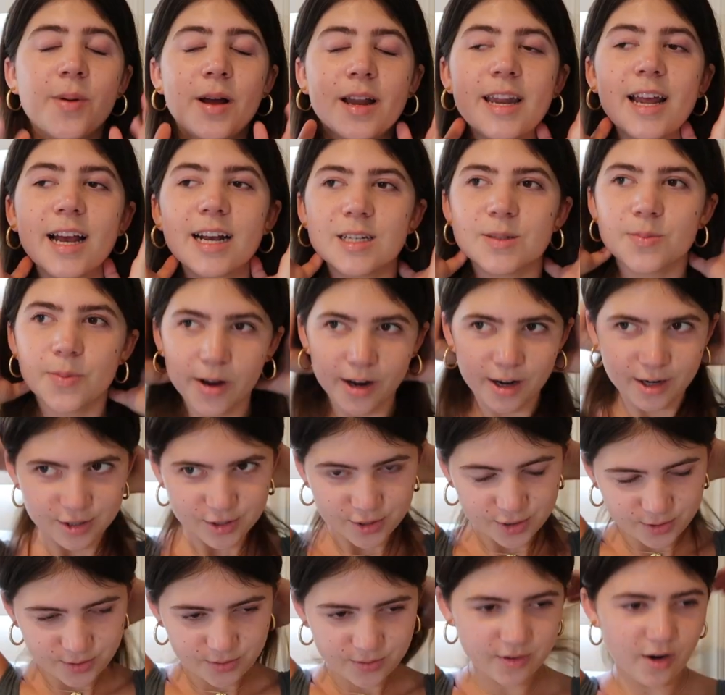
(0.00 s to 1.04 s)
My next pair of
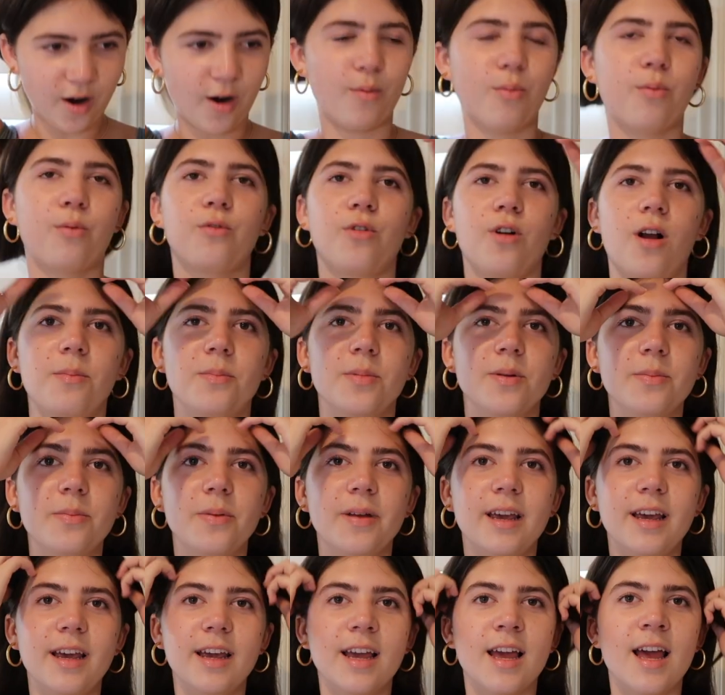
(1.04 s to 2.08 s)
shoes are
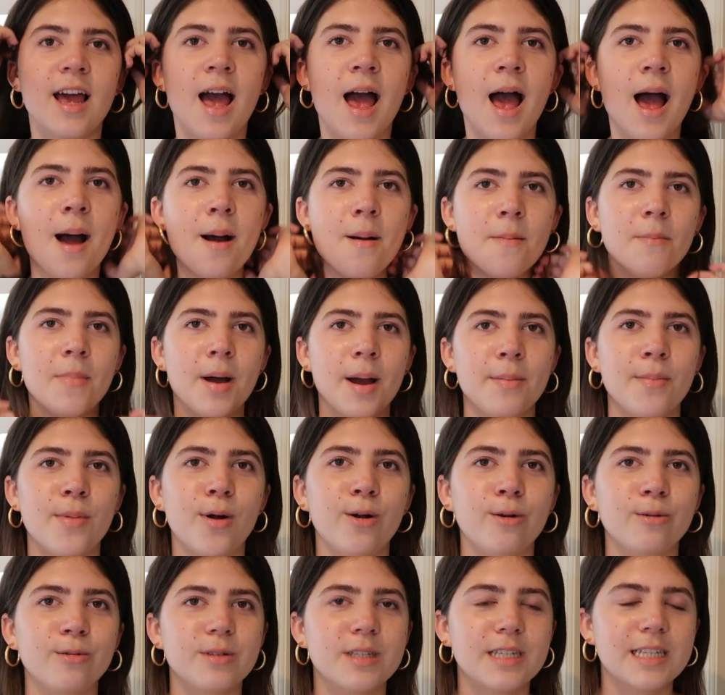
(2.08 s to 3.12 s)
probably my
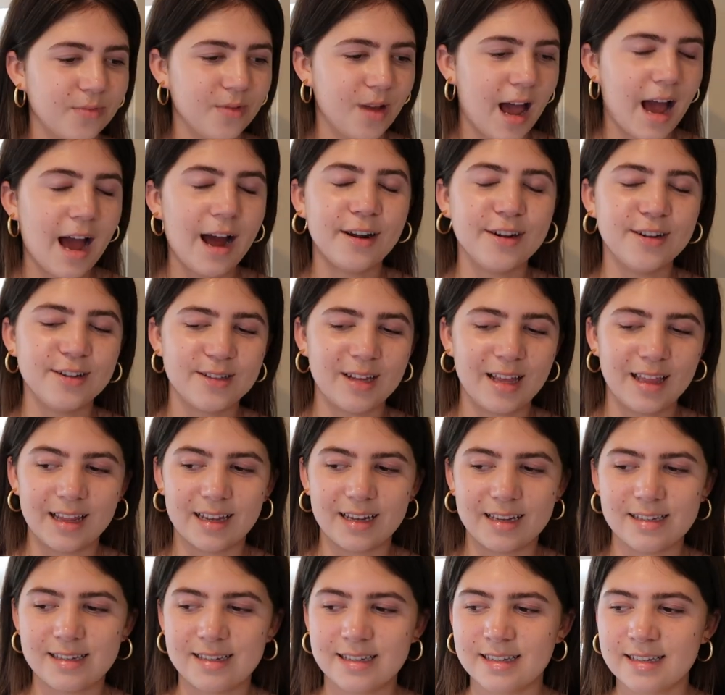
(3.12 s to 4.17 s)
most, how do you say
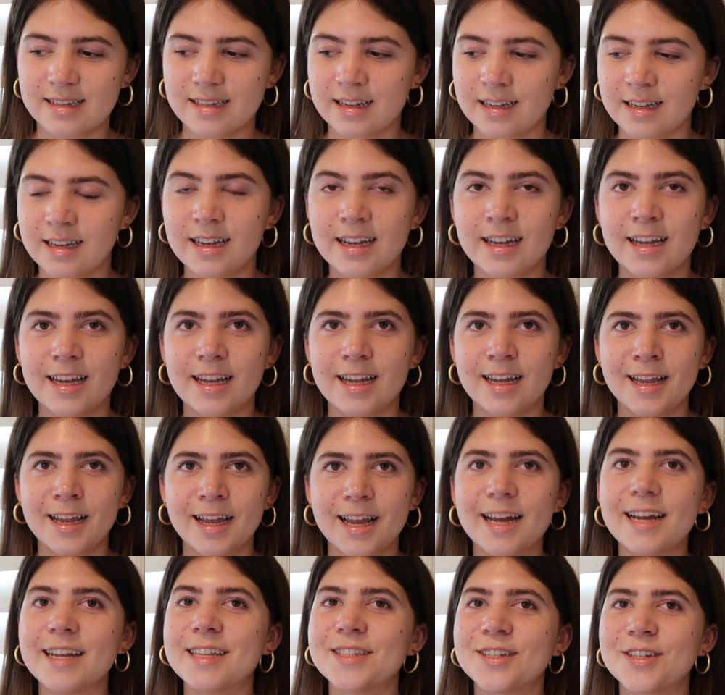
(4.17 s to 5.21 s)
this?
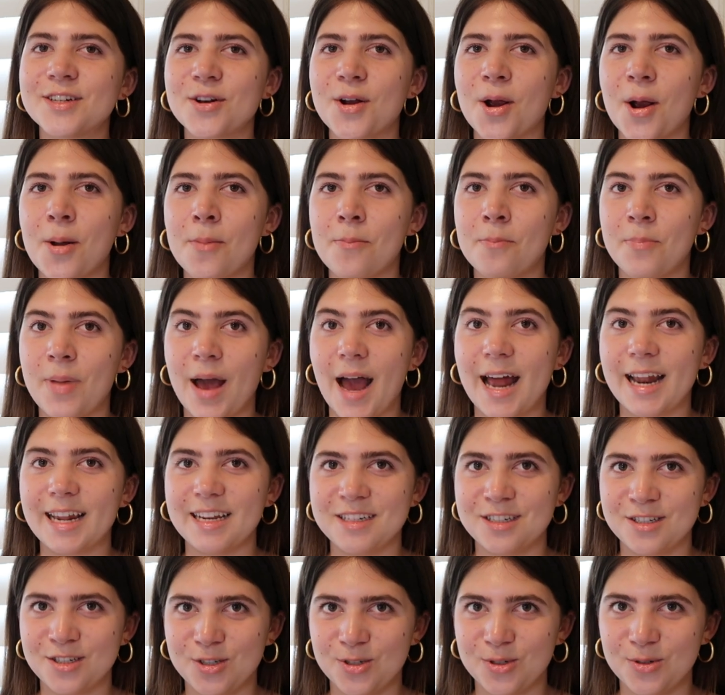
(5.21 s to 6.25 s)
Instagram
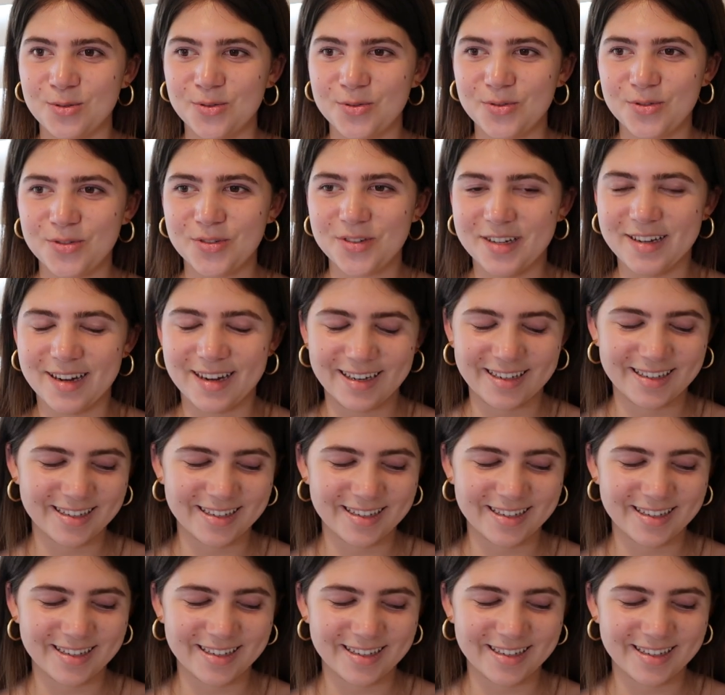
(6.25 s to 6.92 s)
baddie shoes.